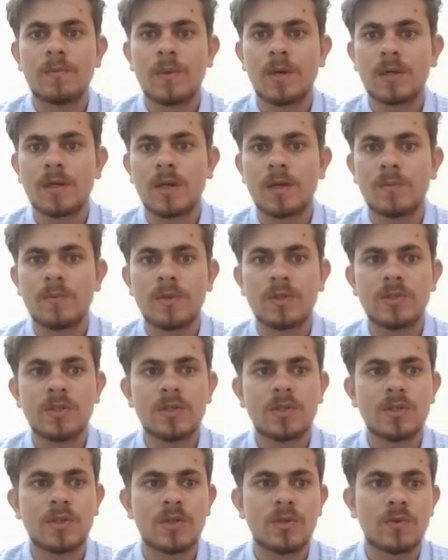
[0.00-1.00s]
But her
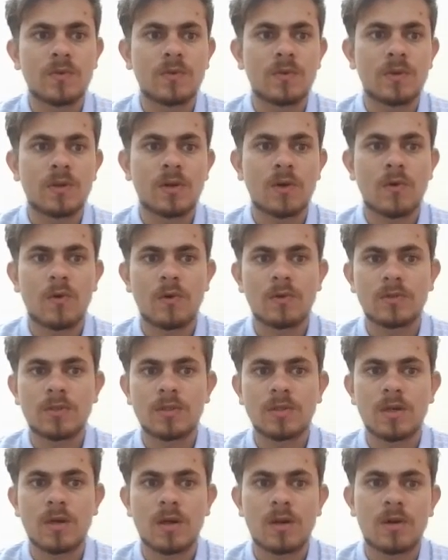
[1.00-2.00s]
busy schedule
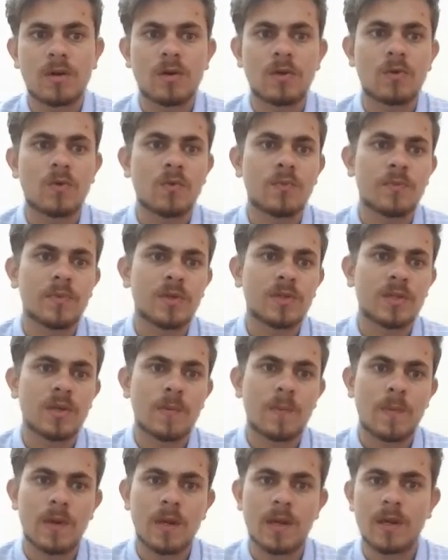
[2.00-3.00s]
causes her to miss
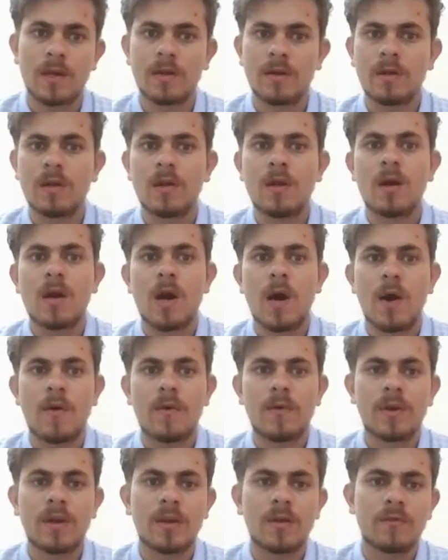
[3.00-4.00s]
a plane
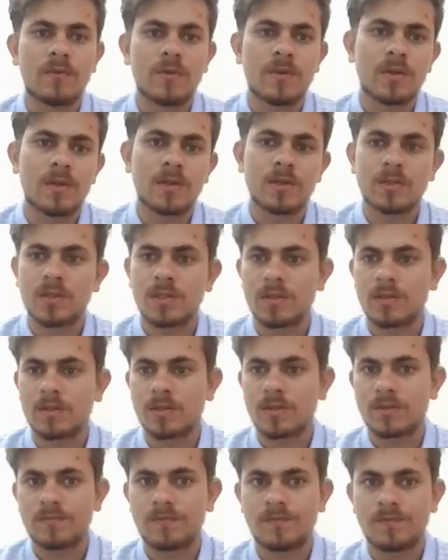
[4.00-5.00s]
outing with her
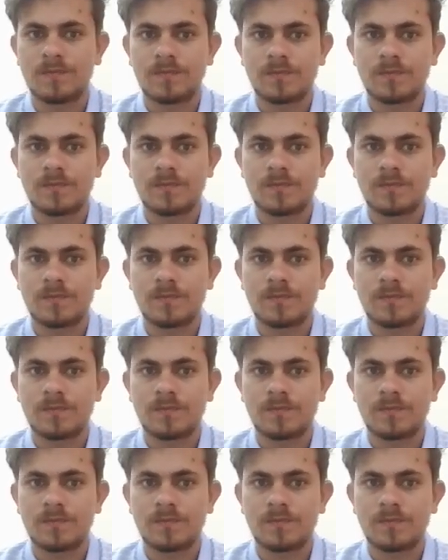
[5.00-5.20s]
sons